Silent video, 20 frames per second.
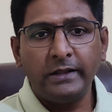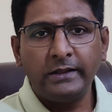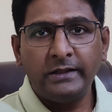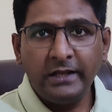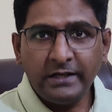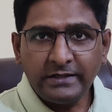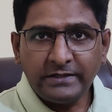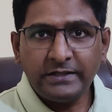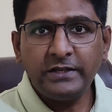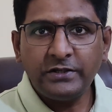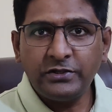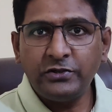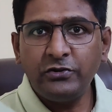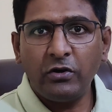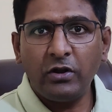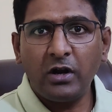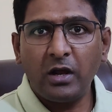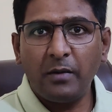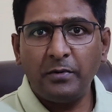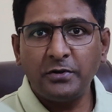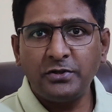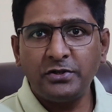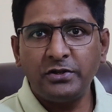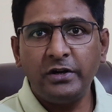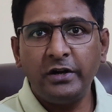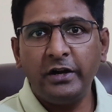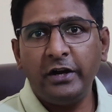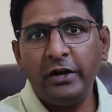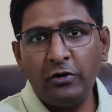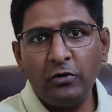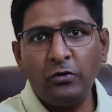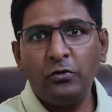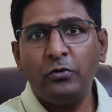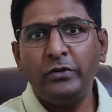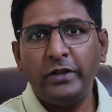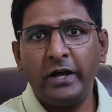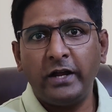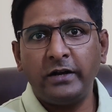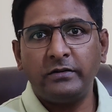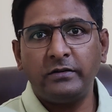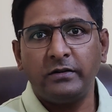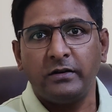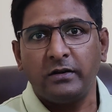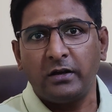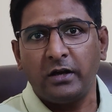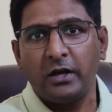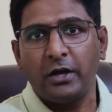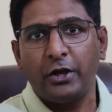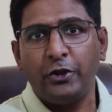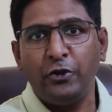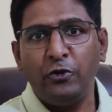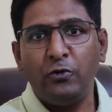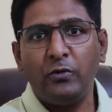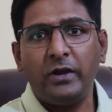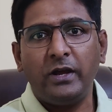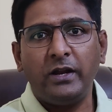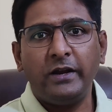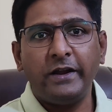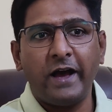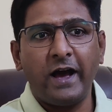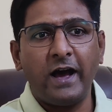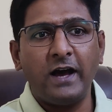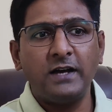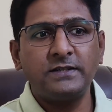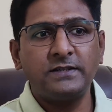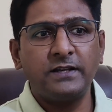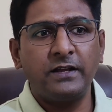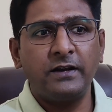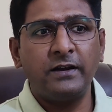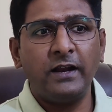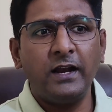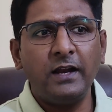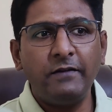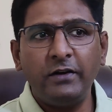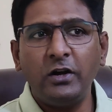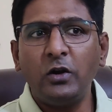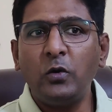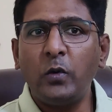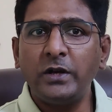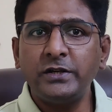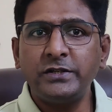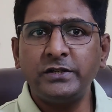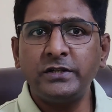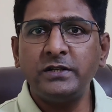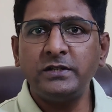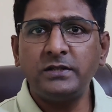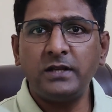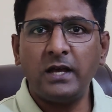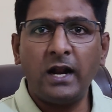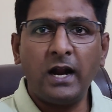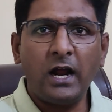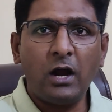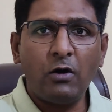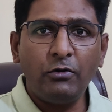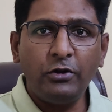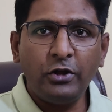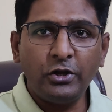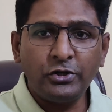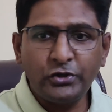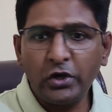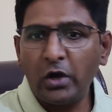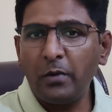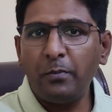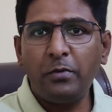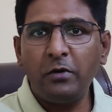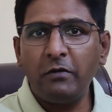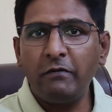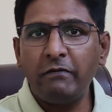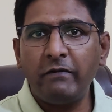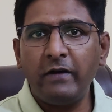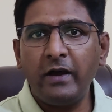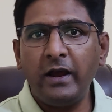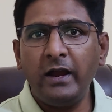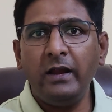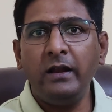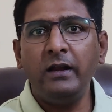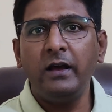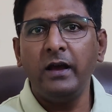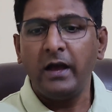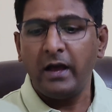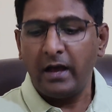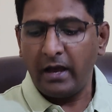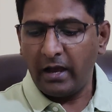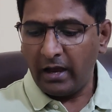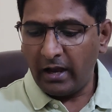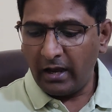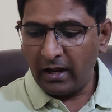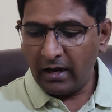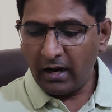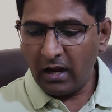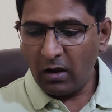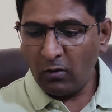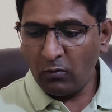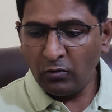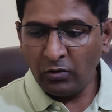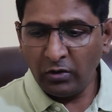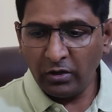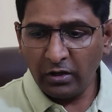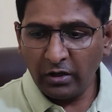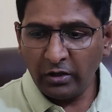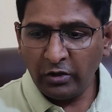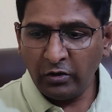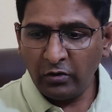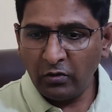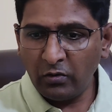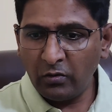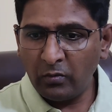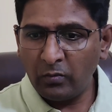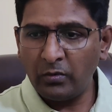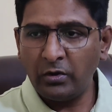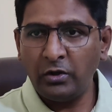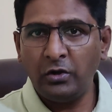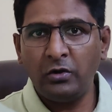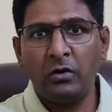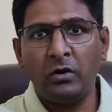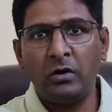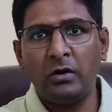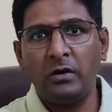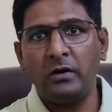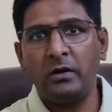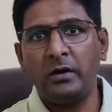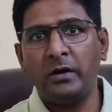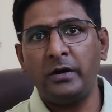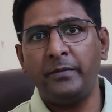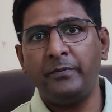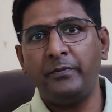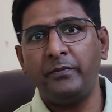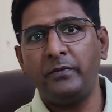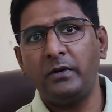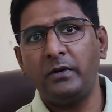this is your opportunity to do that. You can ask relevant questions around your job profile, around your